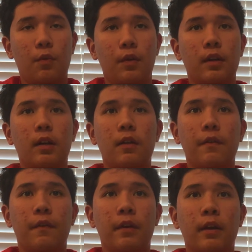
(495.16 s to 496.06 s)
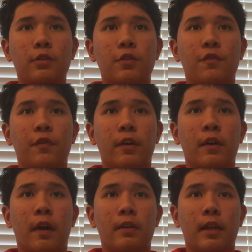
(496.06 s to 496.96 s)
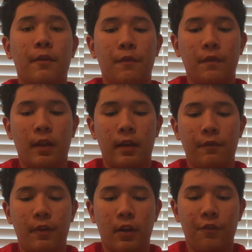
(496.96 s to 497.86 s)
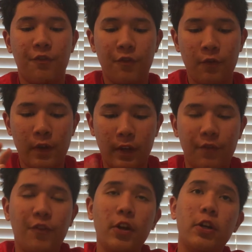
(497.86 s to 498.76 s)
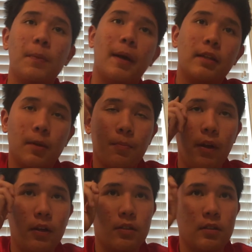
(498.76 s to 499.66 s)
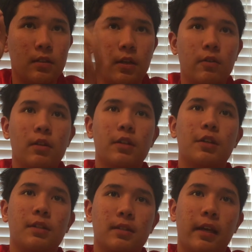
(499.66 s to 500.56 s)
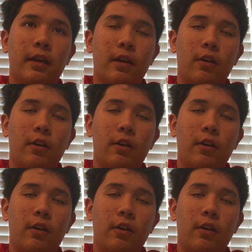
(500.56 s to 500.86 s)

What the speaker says: what we also figure out that they can reconfigure about their brains. So there's